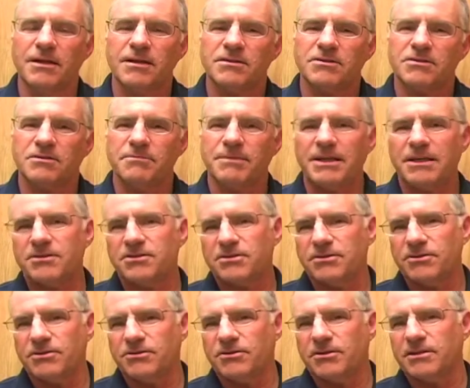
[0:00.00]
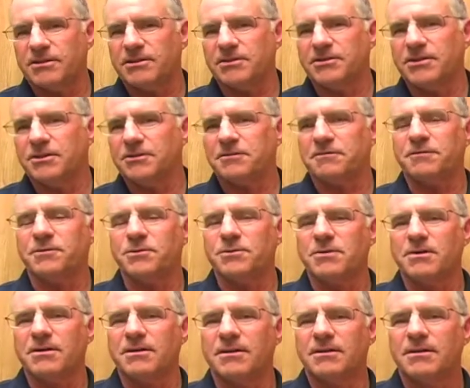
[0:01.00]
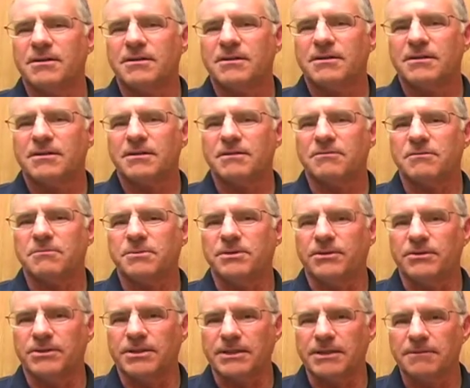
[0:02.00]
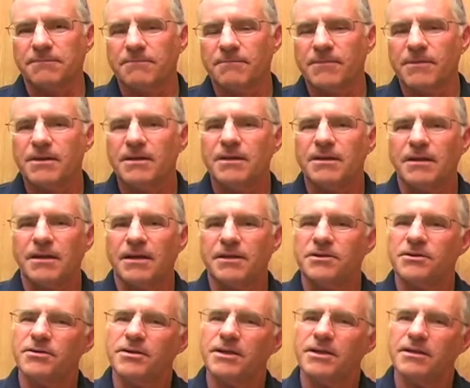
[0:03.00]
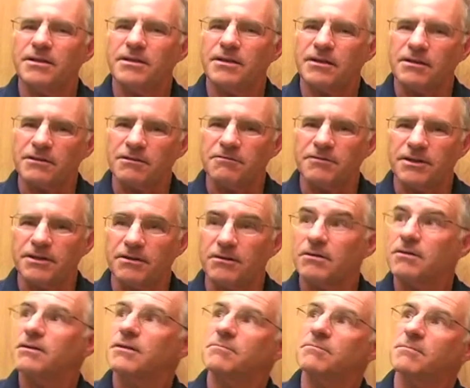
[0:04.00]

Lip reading: So imagine you're on the 10th floor of a building and you're in an elevator,